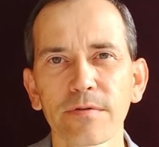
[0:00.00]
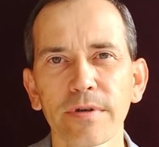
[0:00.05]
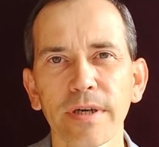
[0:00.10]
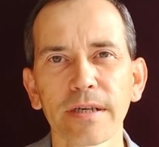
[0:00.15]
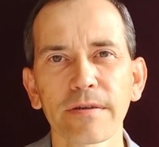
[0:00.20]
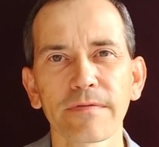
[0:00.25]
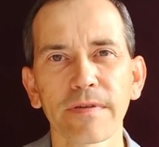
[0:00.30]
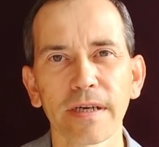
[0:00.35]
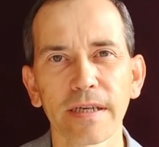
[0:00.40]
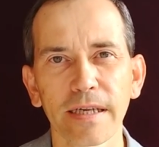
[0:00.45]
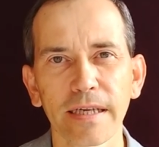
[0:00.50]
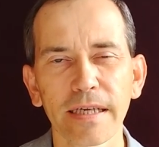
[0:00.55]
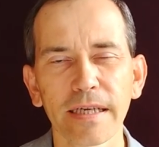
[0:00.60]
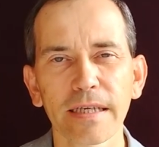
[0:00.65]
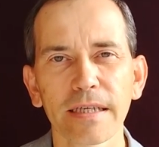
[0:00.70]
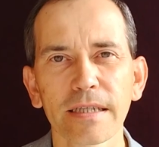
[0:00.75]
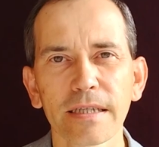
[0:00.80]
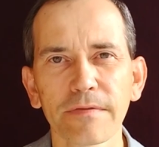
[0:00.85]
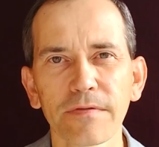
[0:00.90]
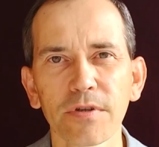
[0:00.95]
You can find
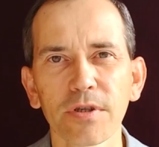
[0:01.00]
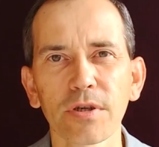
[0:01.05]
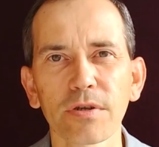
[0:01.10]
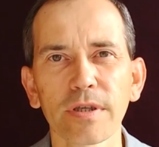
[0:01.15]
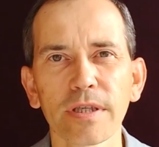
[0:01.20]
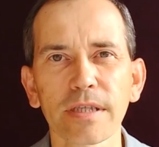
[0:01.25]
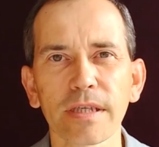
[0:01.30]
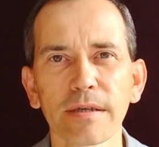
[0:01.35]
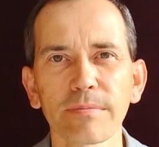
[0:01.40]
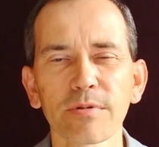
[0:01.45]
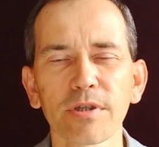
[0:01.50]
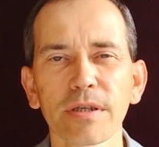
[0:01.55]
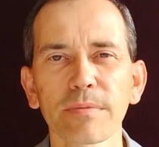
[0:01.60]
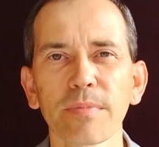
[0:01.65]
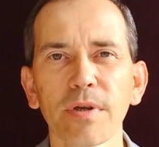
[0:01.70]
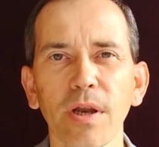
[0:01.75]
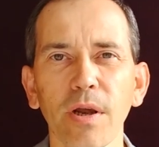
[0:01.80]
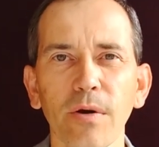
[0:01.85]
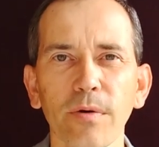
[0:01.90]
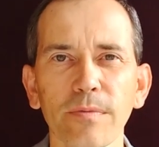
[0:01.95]
link in the video description
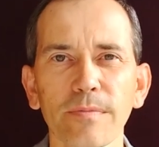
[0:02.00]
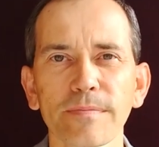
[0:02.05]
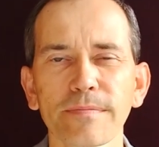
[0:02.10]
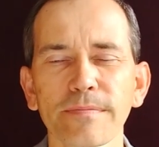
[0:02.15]
below.